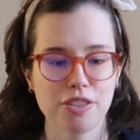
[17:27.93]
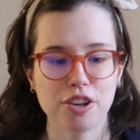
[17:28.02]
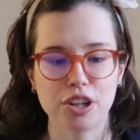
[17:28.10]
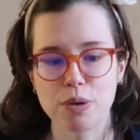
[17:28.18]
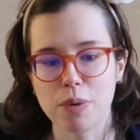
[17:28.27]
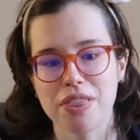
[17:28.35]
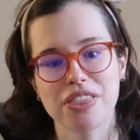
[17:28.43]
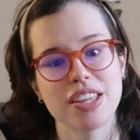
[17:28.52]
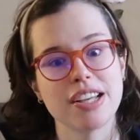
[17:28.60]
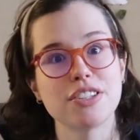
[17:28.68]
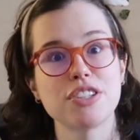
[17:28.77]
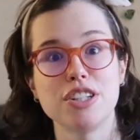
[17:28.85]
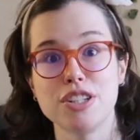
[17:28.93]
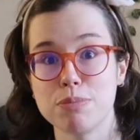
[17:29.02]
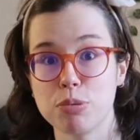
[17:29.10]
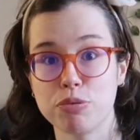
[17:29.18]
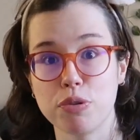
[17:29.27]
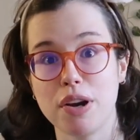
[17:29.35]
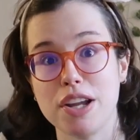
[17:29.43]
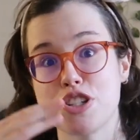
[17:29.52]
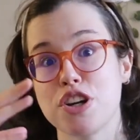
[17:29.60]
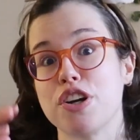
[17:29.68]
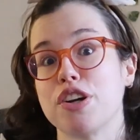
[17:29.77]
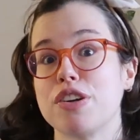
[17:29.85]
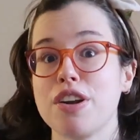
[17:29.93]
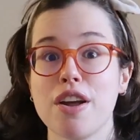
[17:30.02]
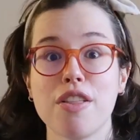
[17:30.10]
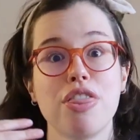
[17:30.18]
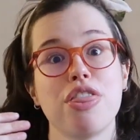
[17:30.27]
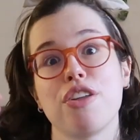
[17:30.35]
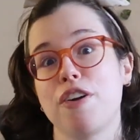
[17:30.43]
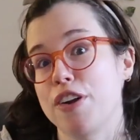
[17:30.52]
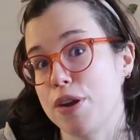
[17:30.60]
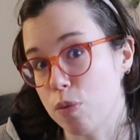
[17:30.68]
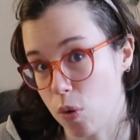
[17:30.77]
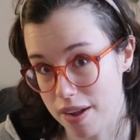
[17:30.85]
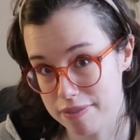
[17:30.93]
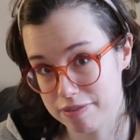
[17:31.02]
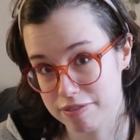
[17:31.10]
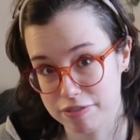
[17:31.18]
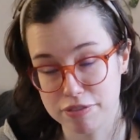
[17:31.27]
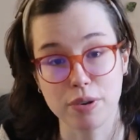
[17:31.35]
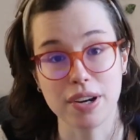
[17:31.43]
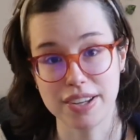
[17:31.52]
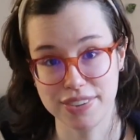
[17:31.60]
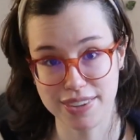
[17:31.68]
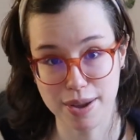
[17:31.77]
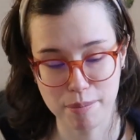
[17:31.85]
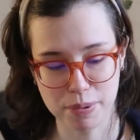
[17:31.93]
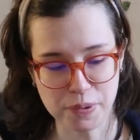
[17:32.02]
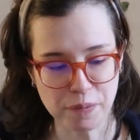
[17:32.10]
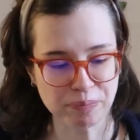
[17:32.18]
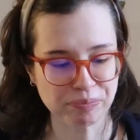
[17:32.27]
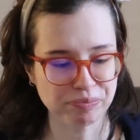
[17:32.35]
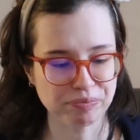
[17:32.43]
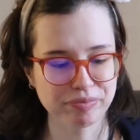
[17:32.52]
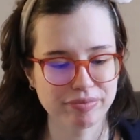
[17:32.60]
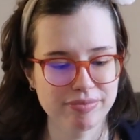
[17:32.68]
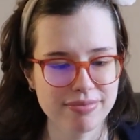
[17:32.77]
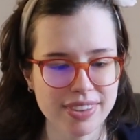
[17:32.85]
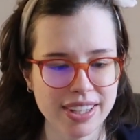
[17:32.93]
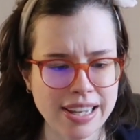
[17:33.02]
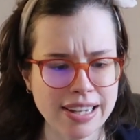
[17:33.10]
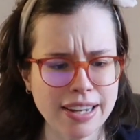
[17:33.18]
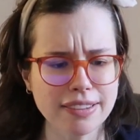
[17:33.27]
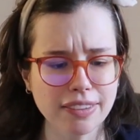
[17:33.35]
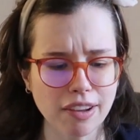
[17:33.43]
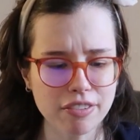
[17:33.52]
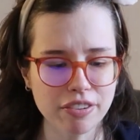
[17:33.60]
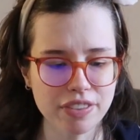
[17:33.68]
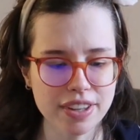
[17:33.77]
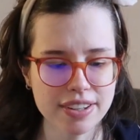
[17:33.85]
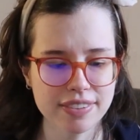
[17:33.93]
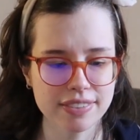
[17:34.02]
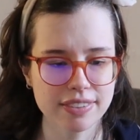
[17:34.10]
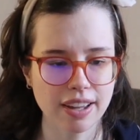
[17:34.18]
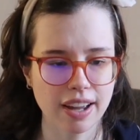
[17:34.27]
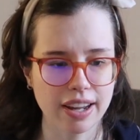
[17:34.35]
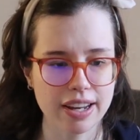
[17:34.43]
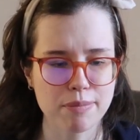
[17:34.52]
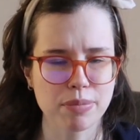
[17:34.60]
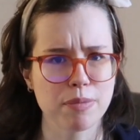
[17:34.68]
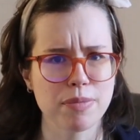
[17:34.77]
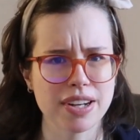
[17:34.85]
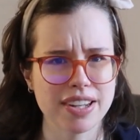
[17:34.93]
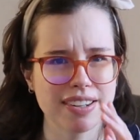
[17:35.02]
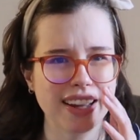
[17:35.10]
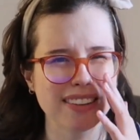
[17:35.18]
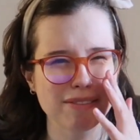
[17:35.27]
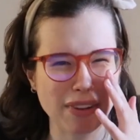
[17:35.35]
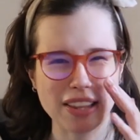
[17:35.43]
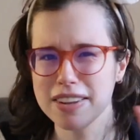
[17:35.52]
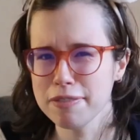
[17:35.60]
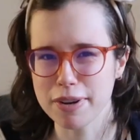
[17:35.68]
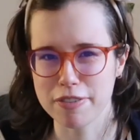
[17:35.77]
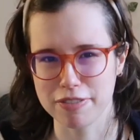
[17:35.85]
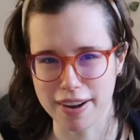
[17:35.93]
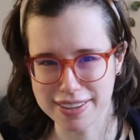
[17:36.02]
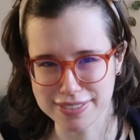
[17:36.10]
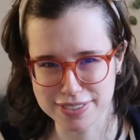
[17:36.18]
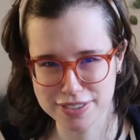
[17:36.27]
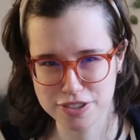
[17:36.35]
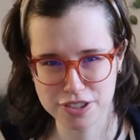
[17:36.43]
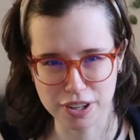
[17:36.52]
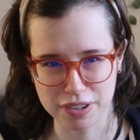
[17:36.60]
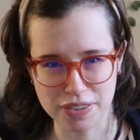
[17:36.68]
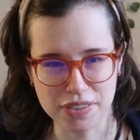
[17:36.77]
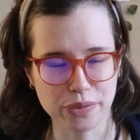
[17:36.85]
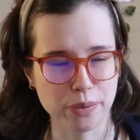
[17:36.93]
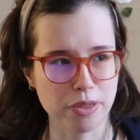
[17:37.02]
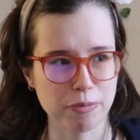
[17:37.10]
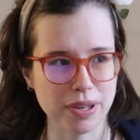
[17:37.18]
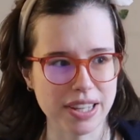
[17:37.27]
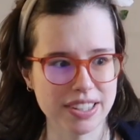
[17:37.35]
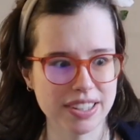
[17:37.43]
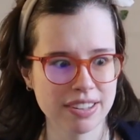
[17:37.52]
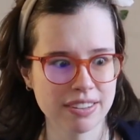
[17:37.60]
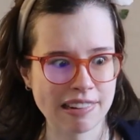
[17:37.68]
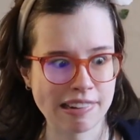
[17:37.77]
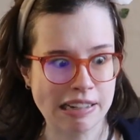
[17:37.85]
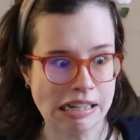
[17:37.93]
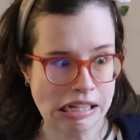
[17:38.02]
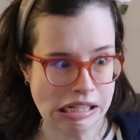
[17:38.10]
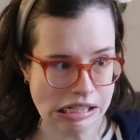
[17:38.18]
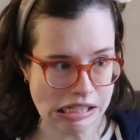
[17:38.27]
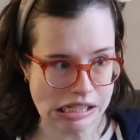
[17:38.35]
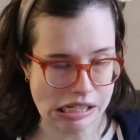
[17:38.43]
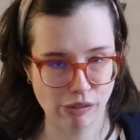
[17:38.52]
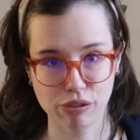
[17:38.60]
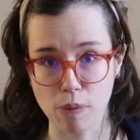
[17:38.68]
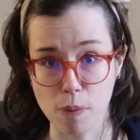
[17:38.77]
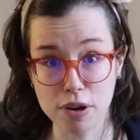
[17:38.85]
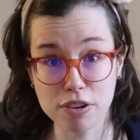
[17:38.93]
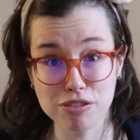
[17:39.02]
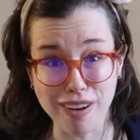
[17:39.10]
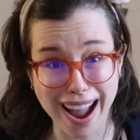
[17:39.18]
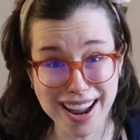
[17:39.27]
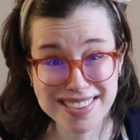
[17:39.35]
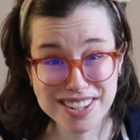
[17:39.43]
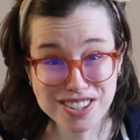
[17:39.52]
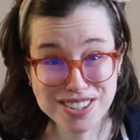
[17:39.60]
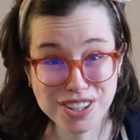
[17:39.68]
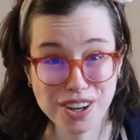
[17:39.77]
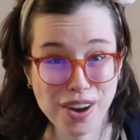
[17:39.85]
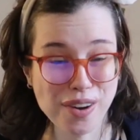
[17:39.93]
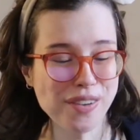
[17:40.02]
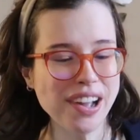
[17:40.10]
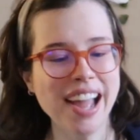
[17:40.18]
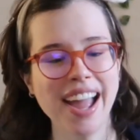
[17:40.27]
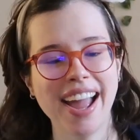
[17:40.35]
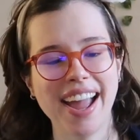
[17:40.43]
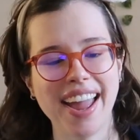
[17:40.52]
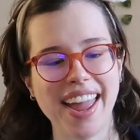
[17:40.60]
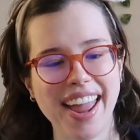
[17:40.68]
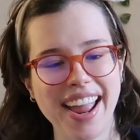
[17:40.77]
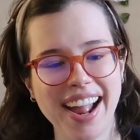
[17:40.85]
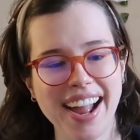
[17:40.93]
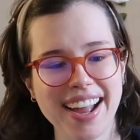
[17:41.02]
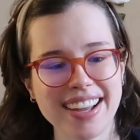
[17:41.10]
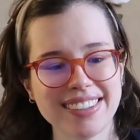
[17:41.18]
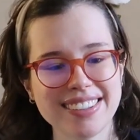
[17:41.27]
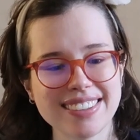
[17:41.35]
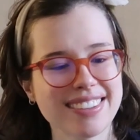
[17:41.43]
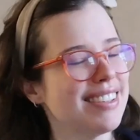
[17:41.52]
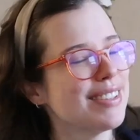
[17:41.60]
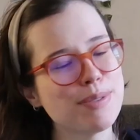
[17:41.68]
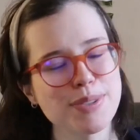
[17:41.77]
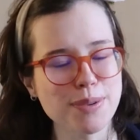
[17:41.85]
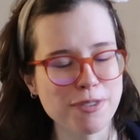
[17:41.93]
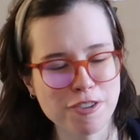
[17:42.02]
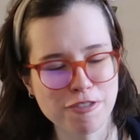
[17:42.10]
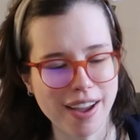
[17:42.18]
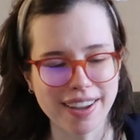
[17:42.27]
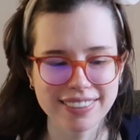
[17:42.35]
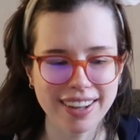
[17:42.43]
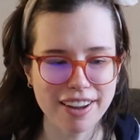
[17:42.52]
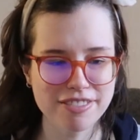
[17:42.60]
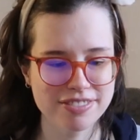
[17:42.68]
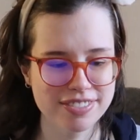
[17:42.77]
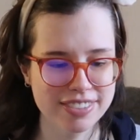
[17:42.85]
31 things to do before I turn 31, for example. And I love this. I implemented, I think my friends shared this with me 4 or 5 years ago, and it's been so much fun. No,